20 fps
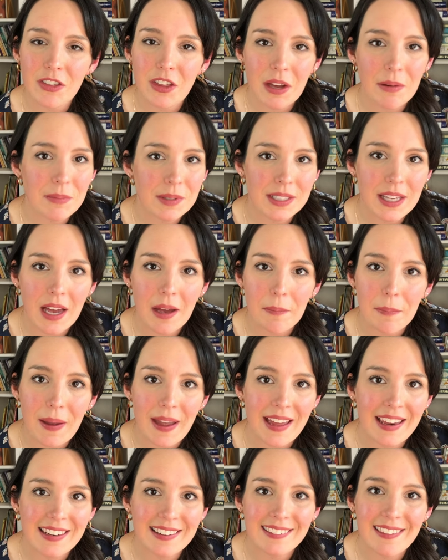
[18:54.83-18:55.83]
thumbs up
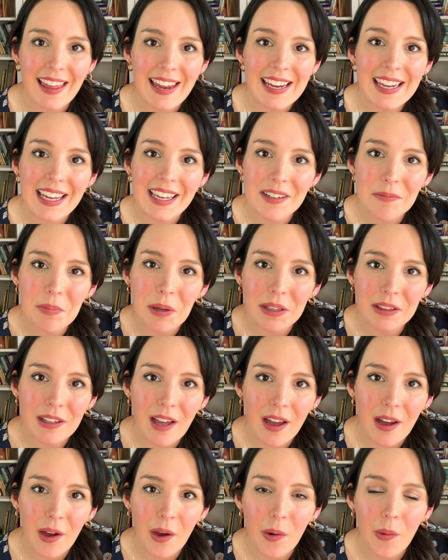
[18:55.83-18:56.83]
and like it
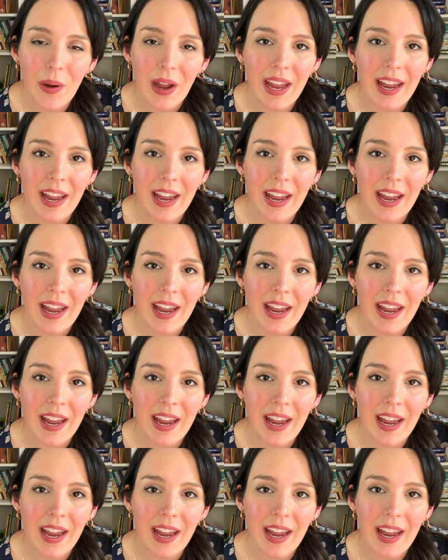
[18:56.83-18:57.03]
below.